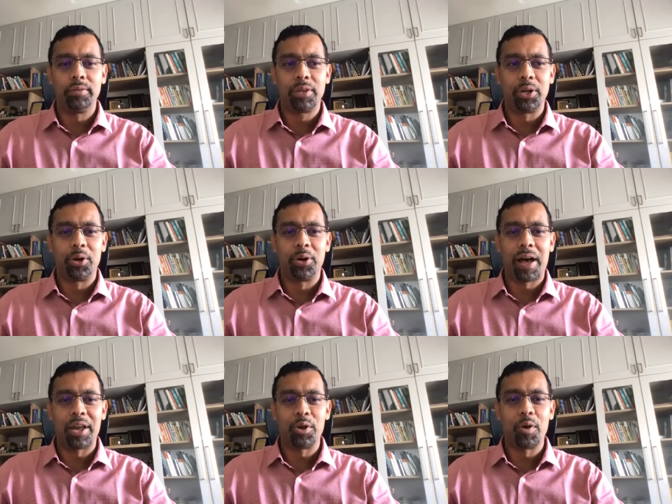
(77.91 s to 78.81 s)
You know,
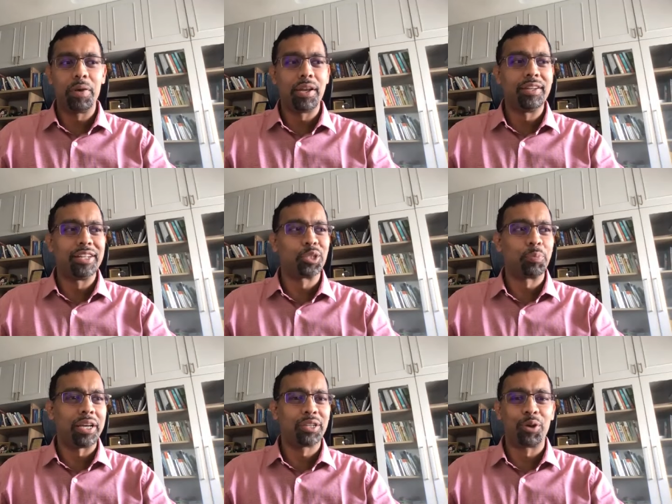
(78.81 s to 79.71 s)
and you have been in this
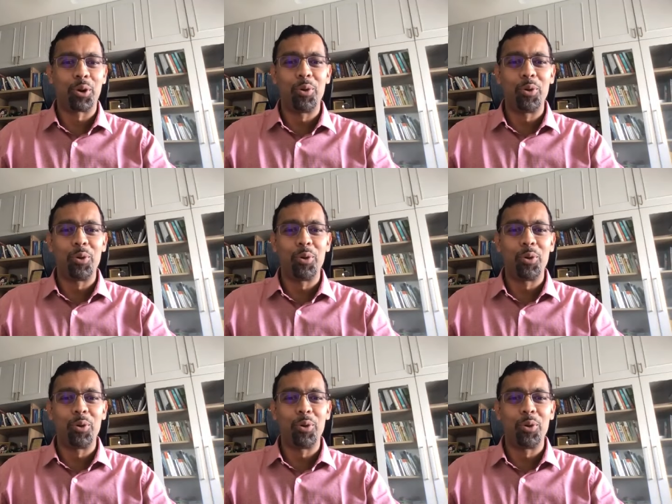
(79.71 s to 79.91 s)
space for